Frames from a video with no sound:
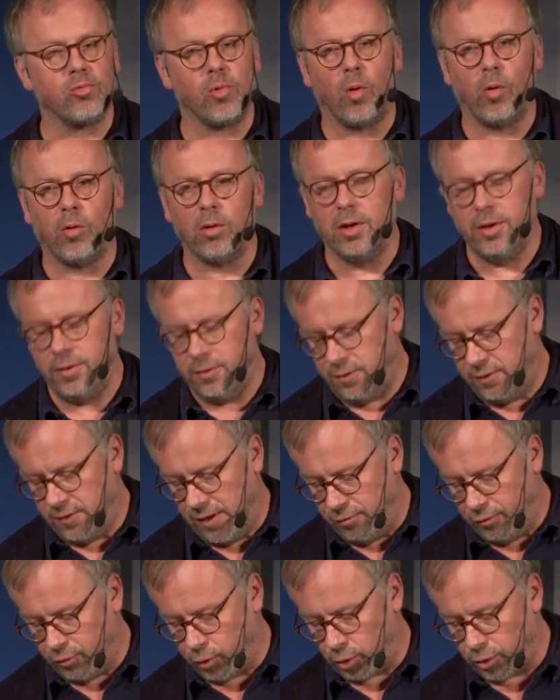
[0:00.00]
role in this
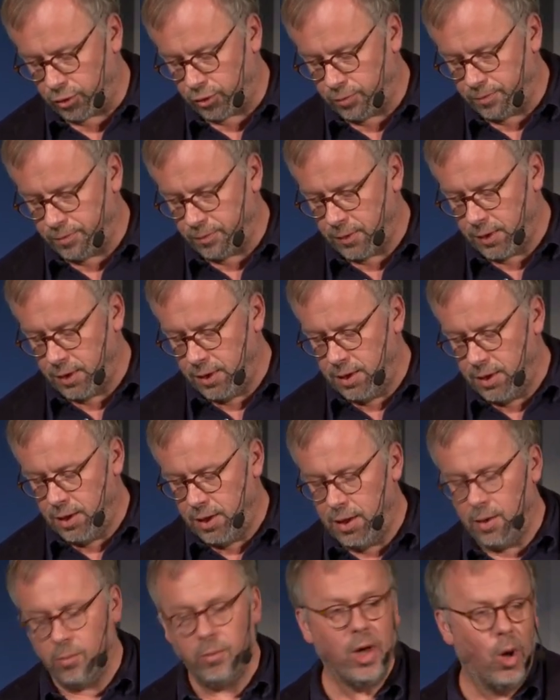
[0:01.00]
effort.
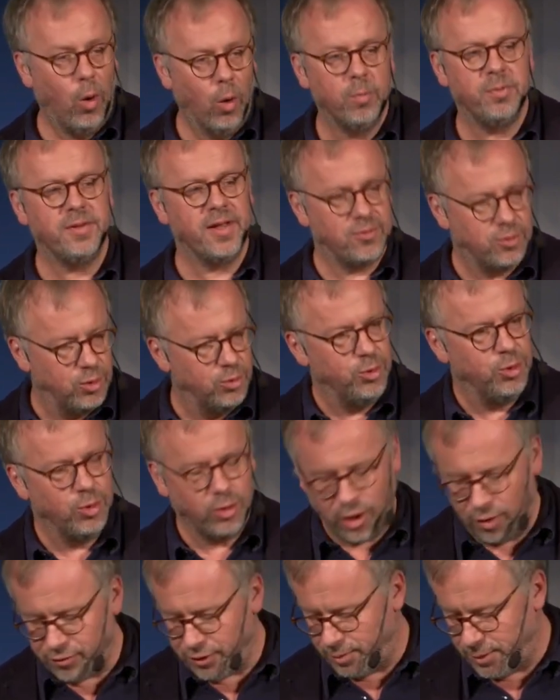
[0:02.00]
We hope that the new
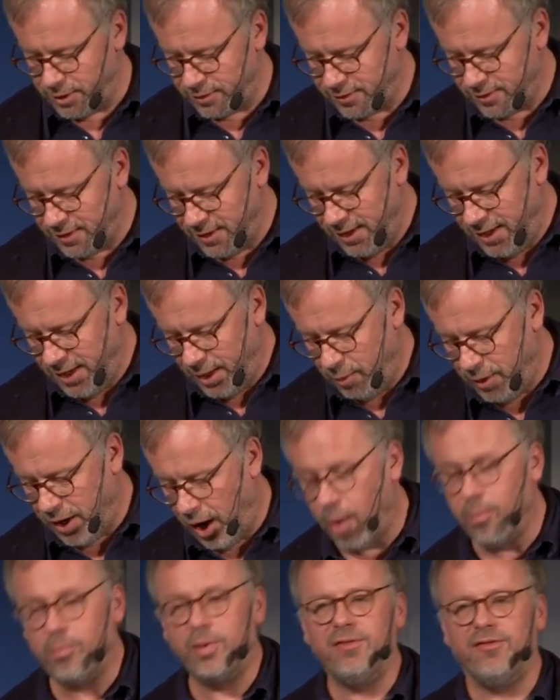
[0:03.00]
government will
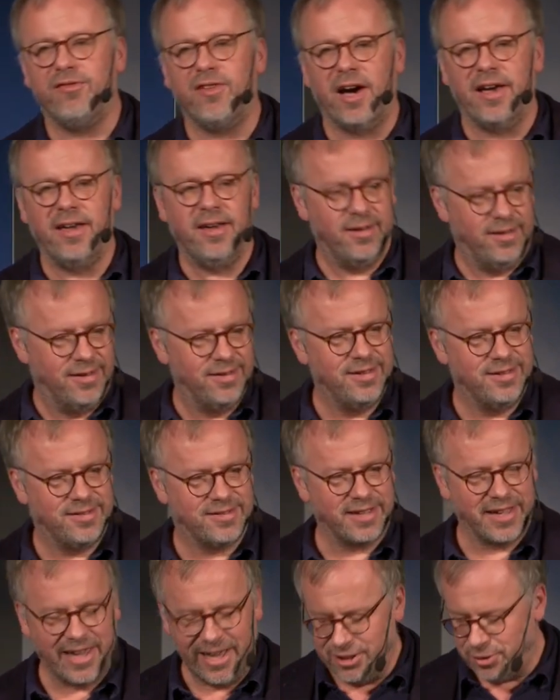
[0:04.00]
amplify
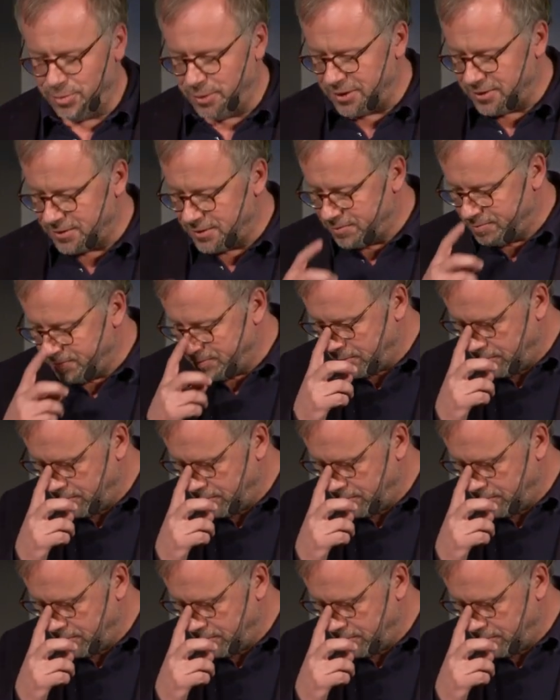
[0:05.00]
its engagement.